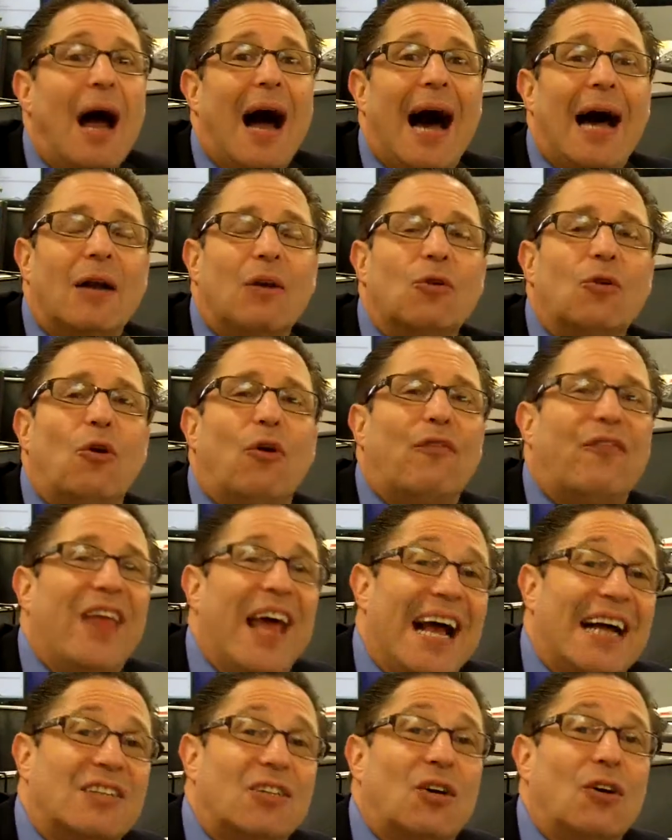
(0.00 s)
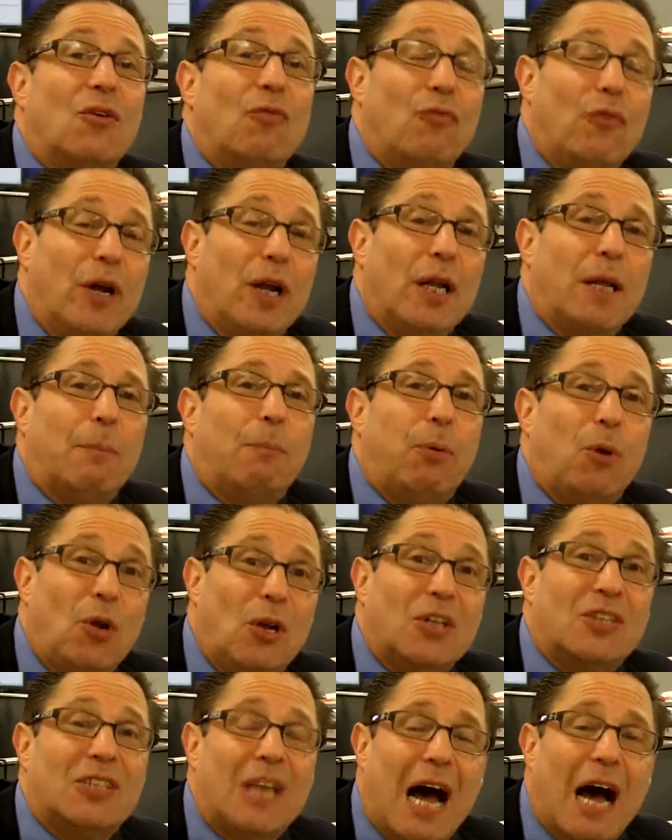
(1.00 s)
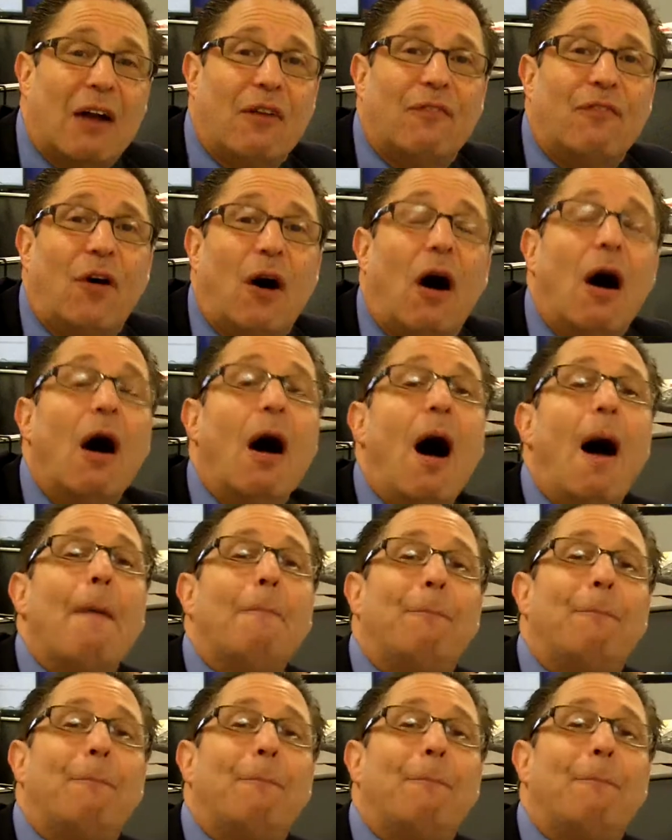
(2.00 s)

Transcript: I don't know if that's going to really pull us out of a